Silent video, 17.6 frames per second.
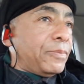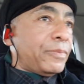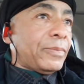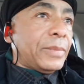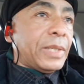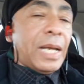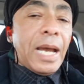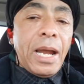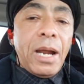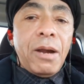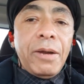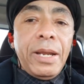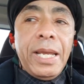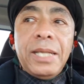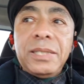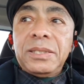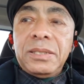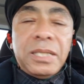
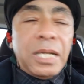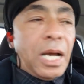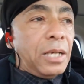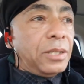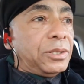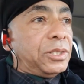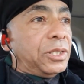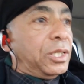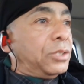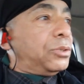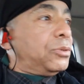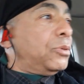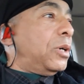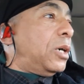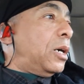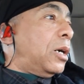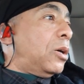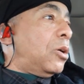IRS,
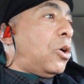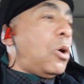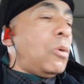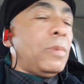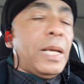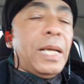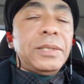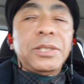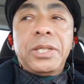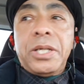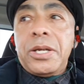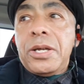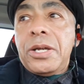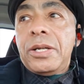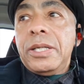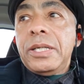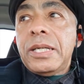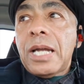non-essential. Homeland
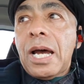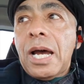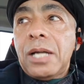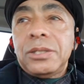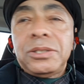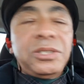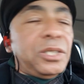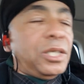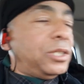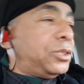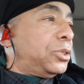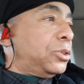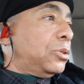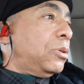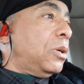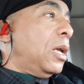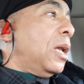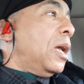Security,
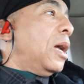non-essential.